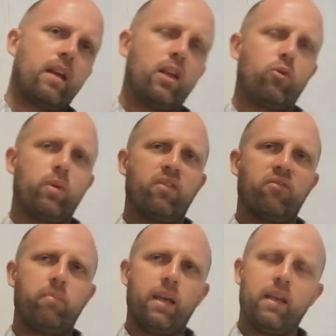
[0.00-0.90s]
it would
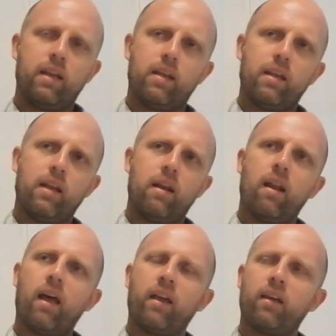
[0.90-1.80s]
have been
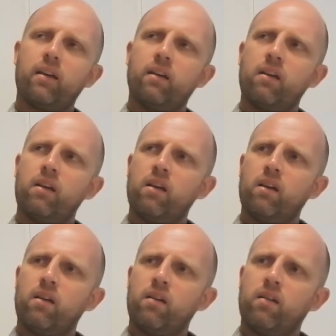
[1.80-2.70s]
like,
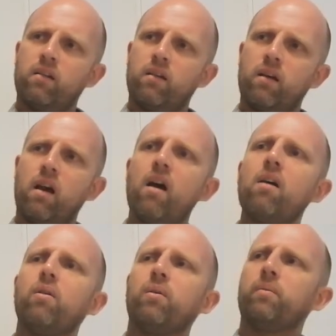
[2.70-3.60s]

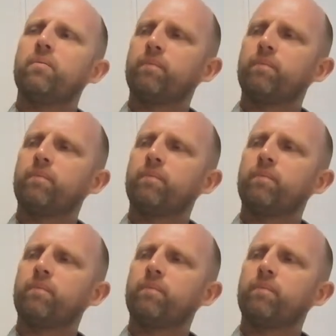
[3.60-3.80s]
oh.